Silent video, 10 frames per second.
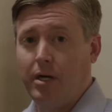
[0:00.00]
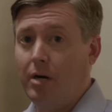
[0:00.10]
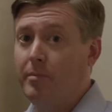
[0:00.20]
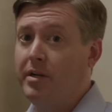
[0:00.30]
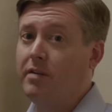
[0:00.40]

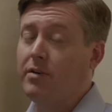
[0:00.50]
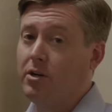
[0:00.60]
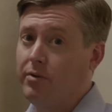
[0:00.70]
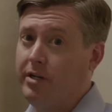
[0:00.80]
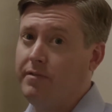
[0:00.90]
On many of our
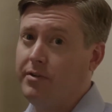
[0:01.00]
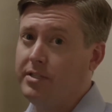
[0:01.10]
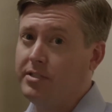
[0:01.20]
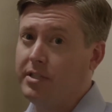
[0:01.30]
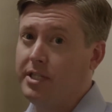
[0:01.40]
greenfield
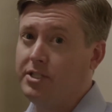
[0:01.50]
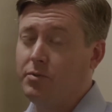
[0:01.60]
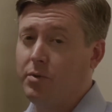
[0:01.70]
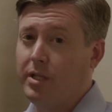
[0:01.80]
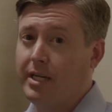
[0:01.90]

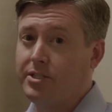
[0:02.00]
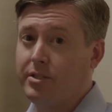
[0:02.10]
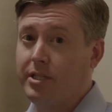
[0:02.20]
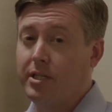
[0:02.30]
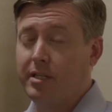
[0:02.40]
installations, we'll
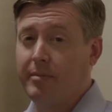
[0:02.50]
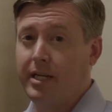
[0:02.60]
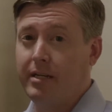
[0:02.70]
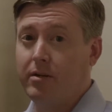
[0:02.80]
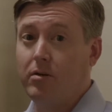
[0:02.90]
actually
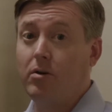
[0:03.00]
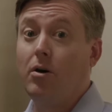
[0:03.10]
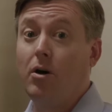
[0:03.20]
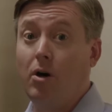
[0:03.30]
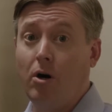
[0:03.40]
eliminate
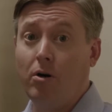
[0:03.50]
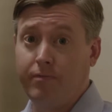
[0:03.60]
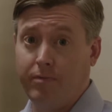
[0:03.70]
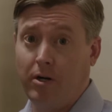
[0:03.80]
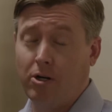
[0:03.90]

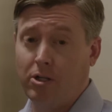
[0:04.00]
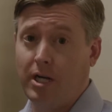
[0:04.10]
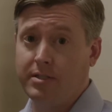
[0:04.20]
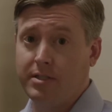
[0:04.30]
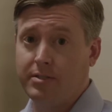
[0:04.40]
all
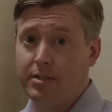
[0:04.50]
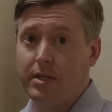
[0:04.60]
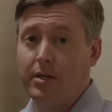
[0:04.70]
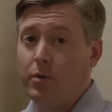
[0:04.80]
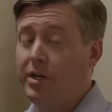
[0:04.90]
closets.
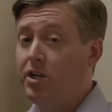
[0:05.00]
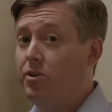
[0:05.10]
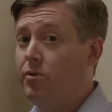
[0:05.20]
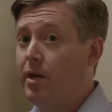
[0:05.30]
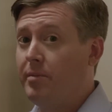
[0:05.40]
We can
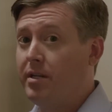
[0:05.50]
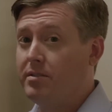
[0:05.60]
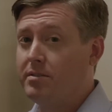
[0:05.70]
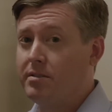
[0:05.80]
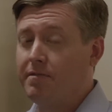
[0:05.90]
do that because
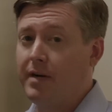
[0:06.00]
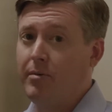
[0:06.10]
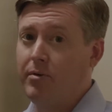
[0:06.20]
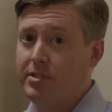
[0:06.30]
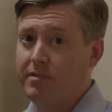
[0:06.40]
this is a
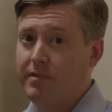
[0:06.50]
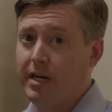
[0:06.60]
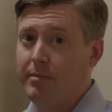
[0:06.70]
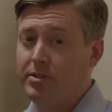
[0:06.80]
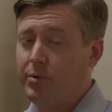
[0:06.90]
fiber-rich
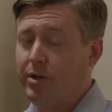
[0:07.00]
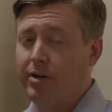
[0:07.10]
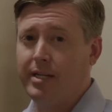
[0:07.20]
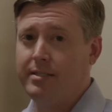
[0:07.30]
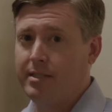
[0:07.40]
environment, so we are
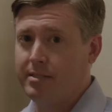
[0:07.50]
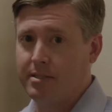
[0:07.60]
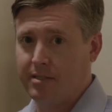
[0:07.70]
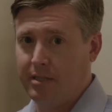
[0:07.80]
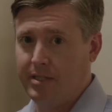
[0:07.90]
not
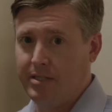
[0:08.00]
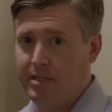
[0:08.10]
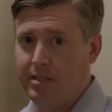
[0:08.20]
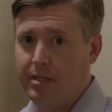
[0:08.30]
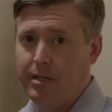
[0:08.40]
distance
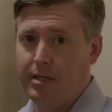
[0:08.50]
limited